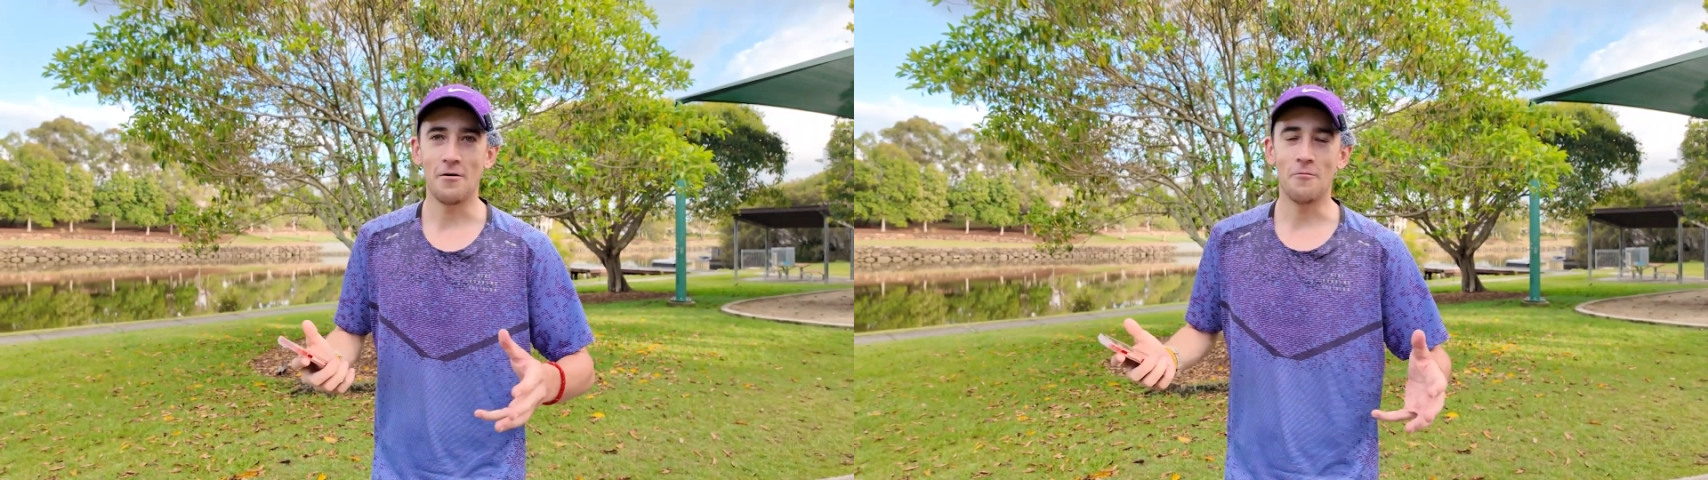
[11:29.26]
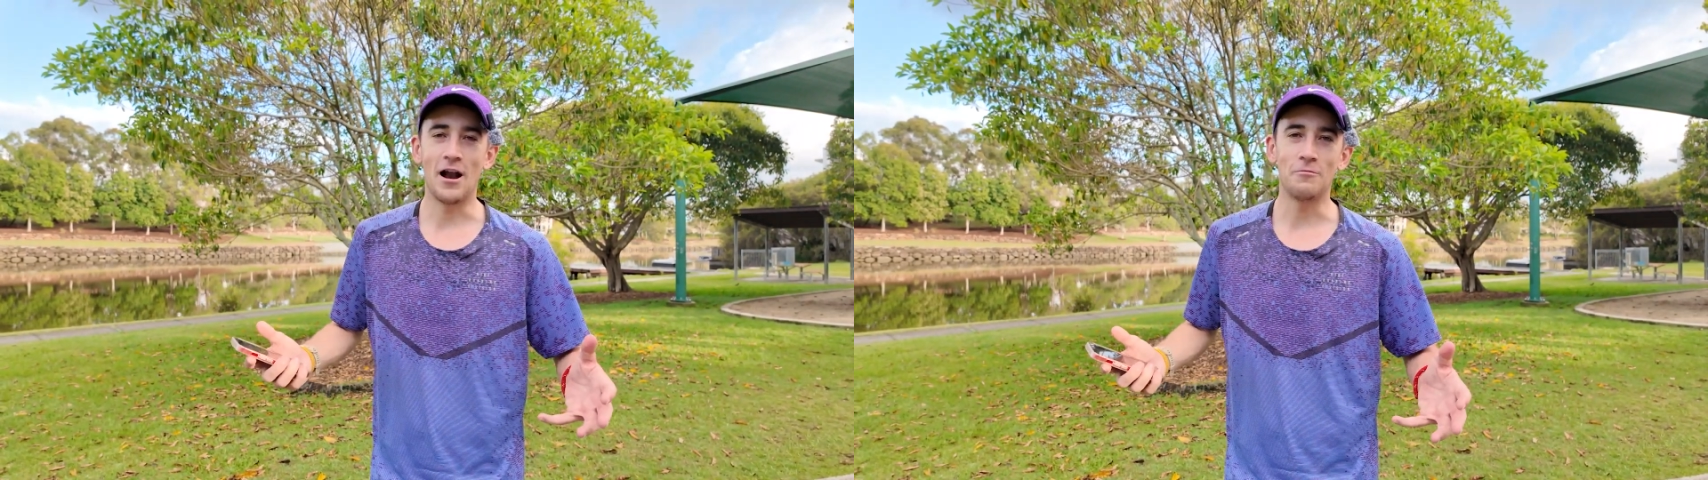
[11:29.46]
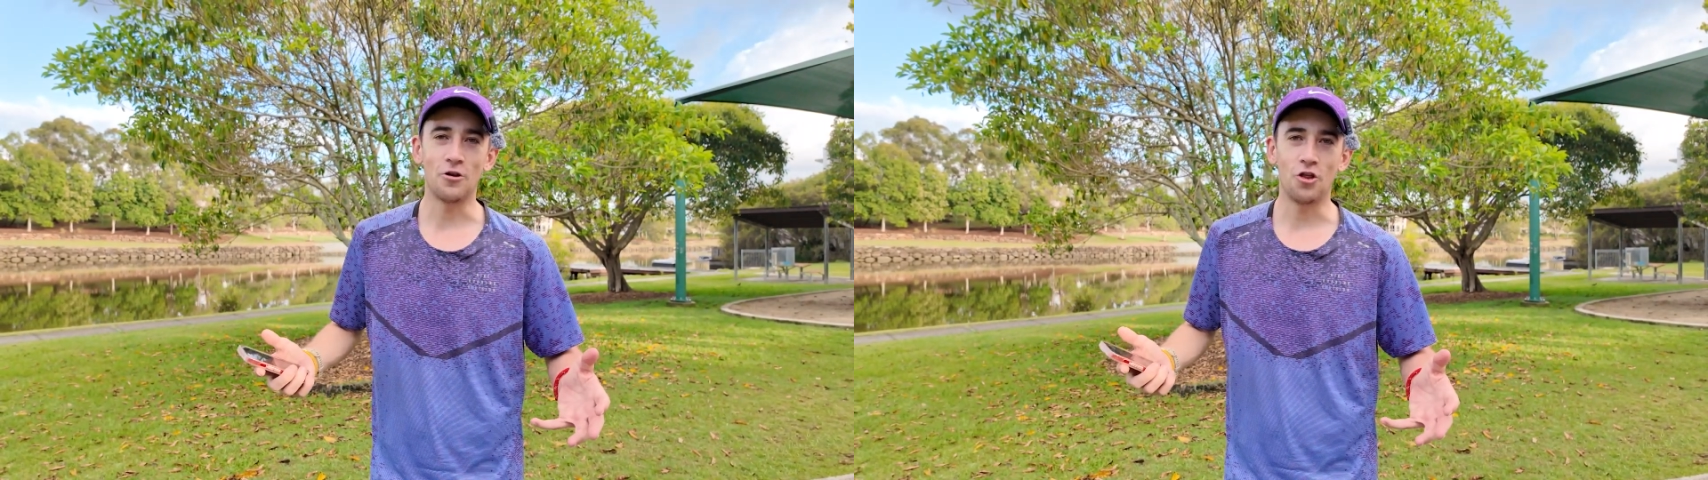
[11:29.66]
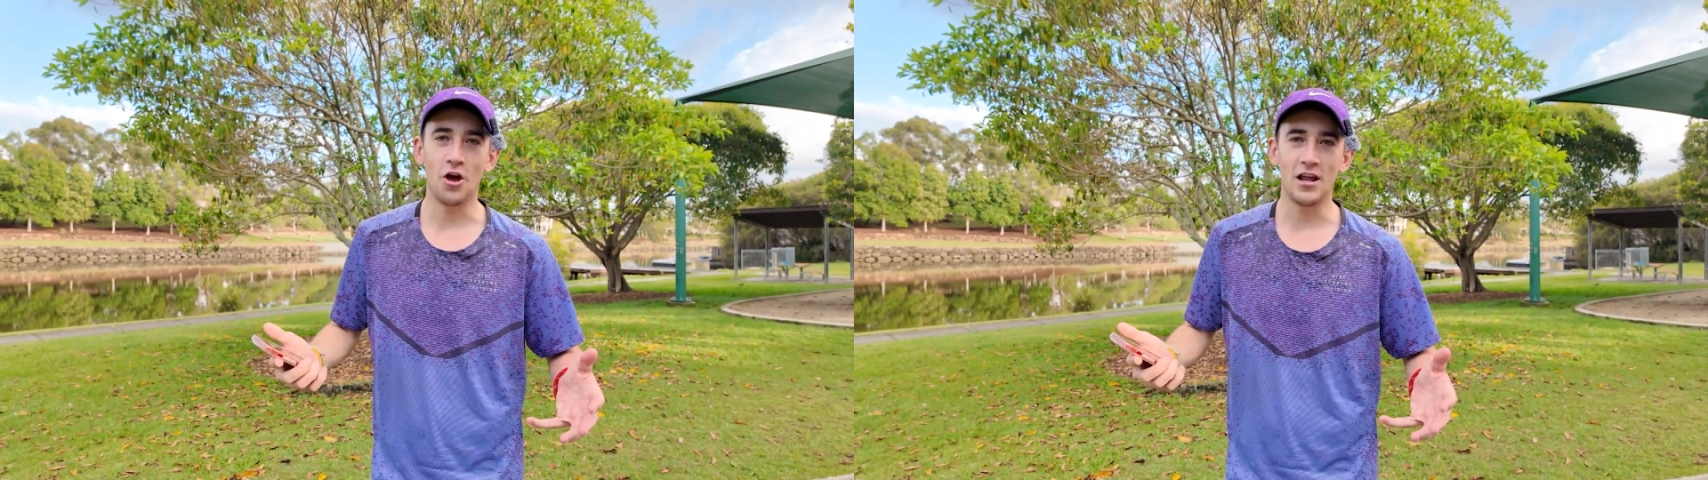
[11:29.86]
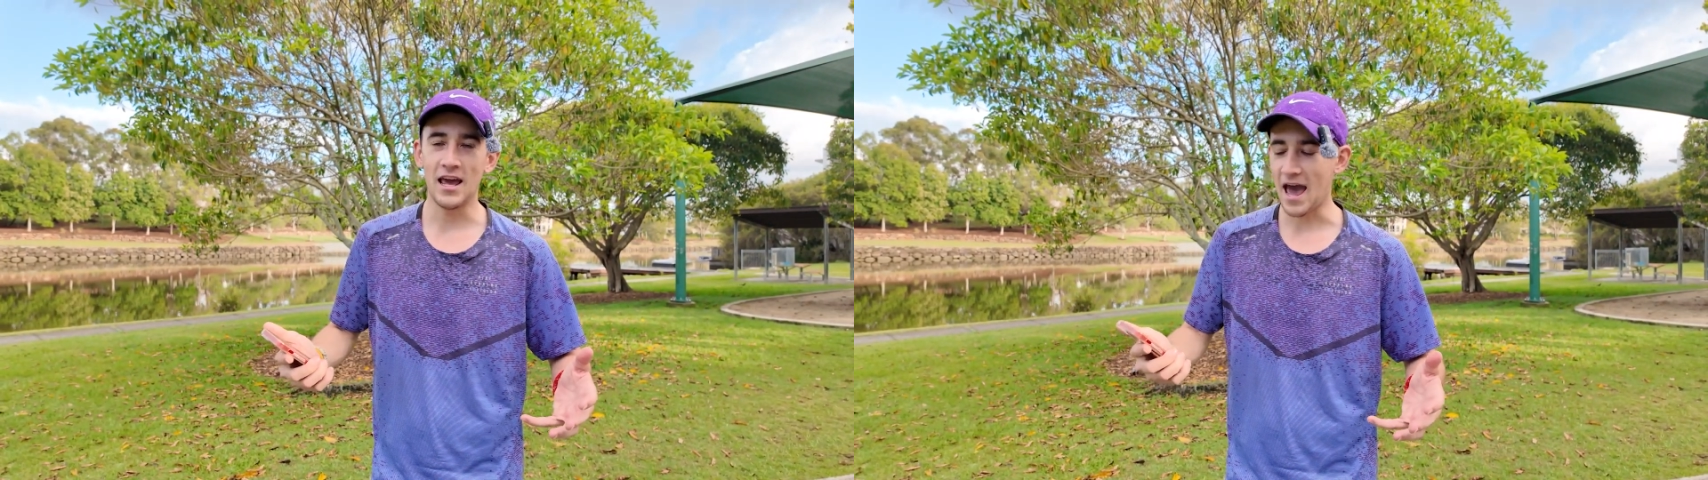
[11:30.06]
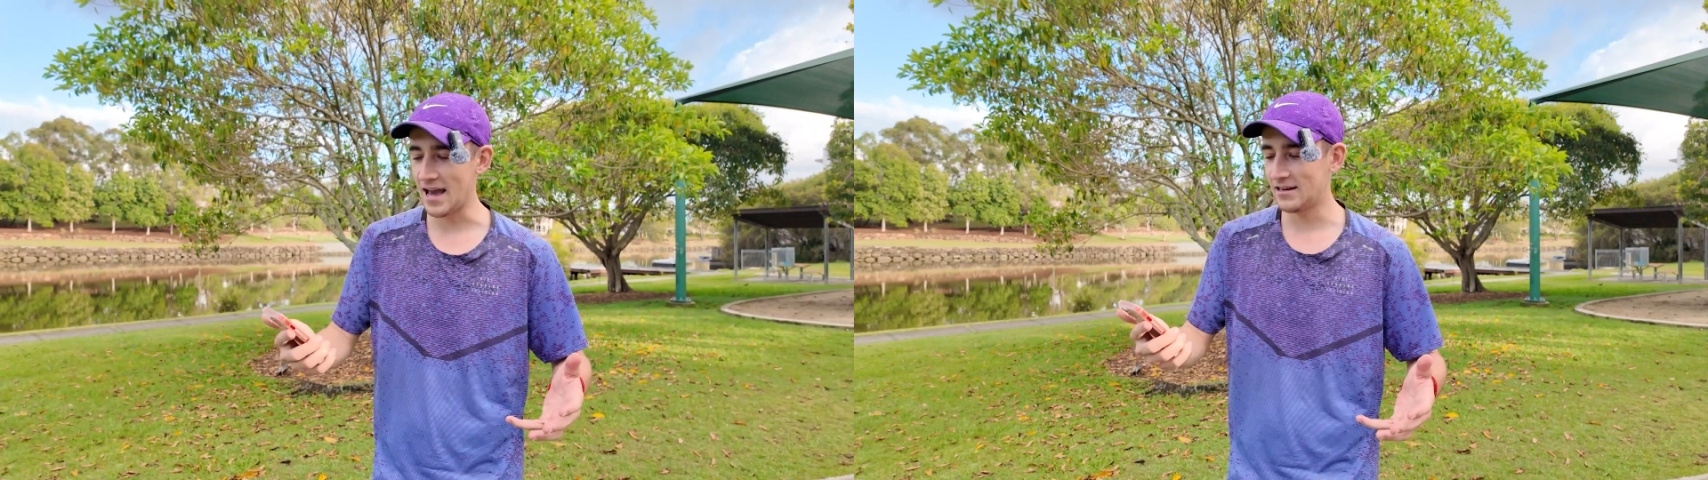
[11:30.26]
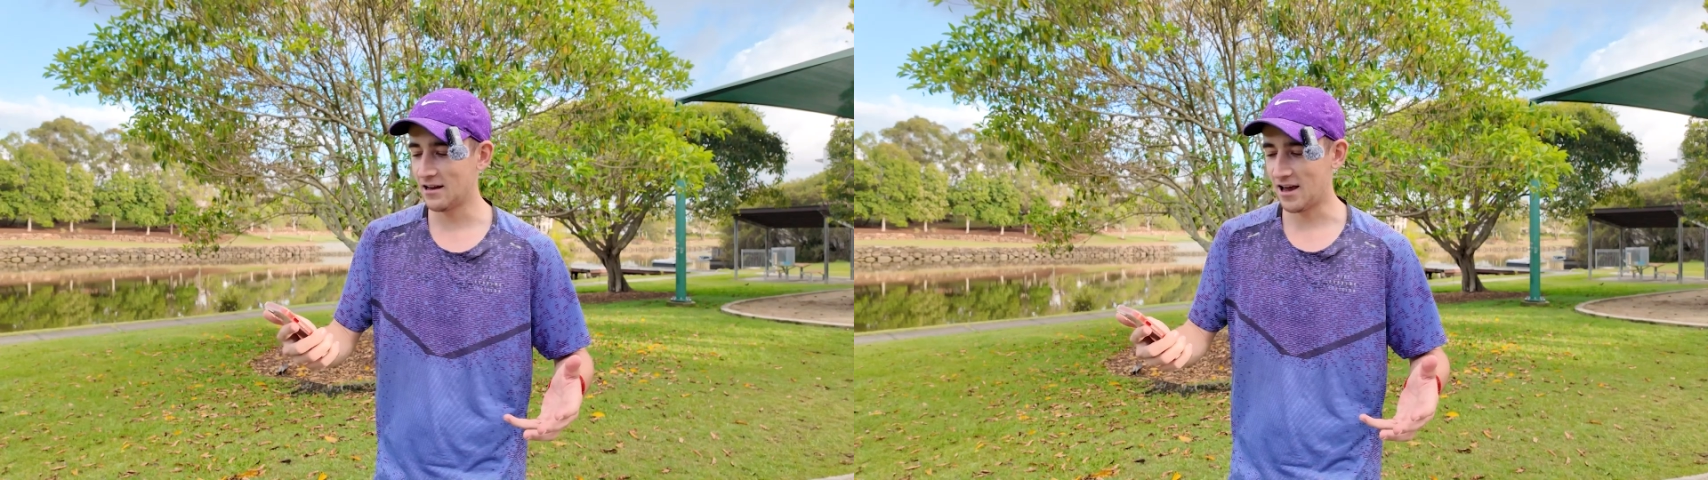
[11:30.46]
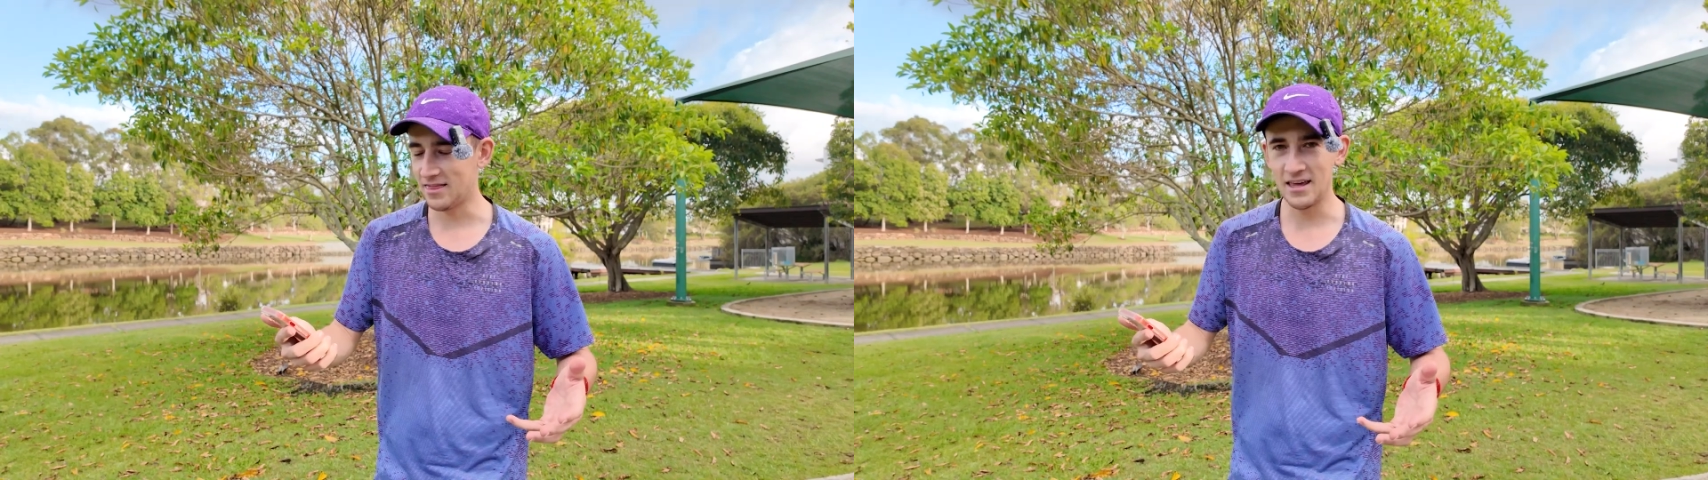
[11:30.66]
went up to
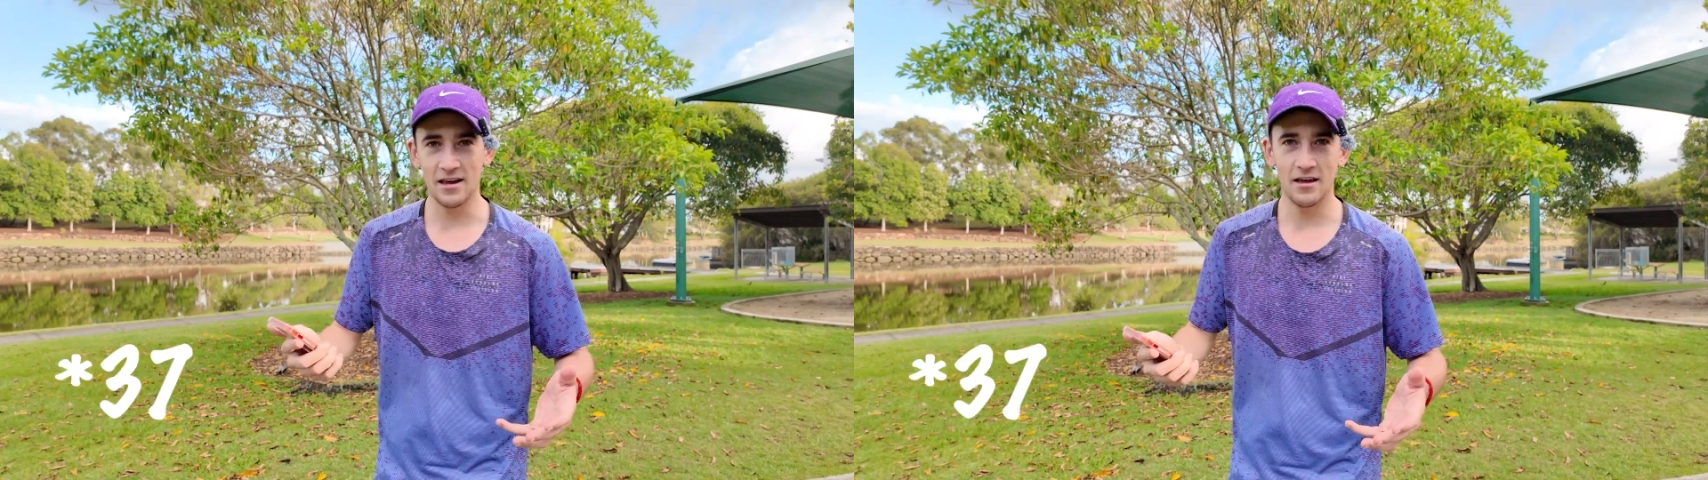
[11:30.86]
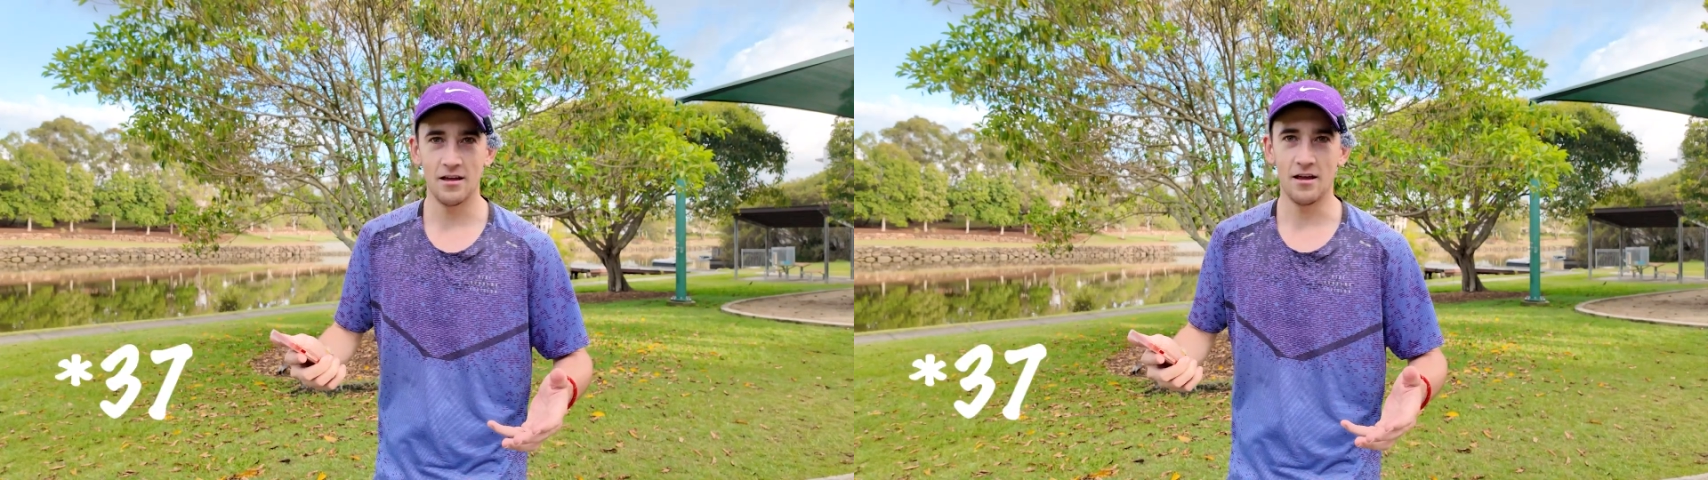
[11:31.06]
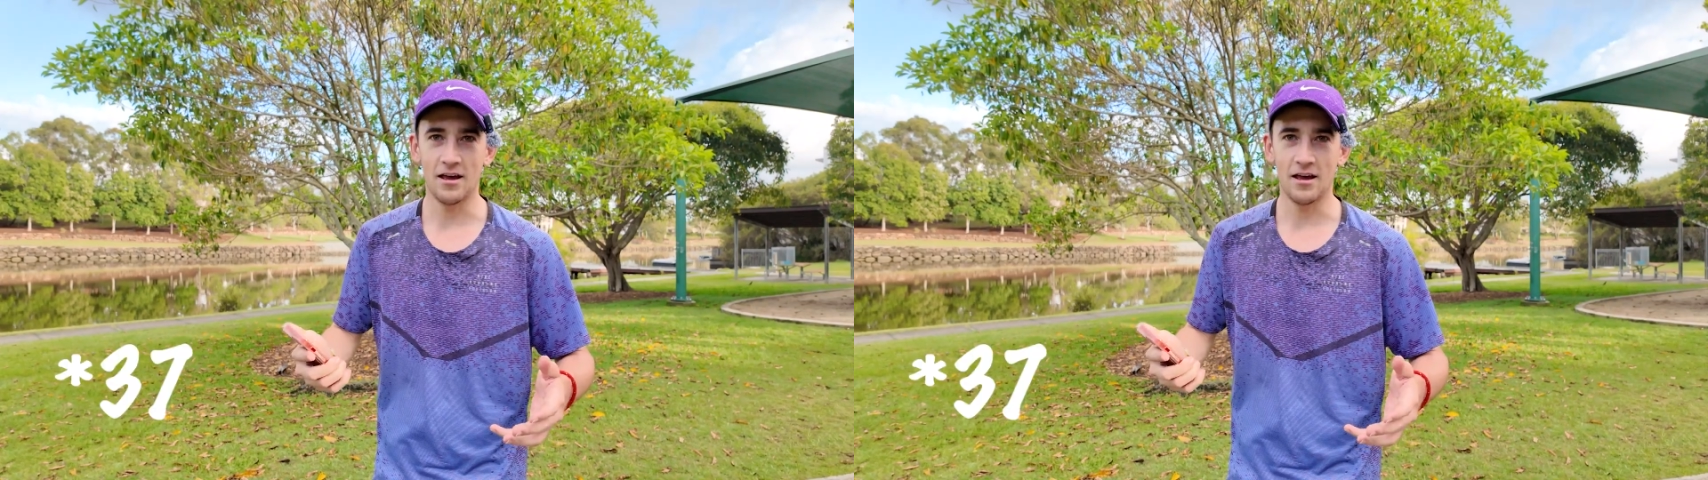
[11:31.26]
38, I think.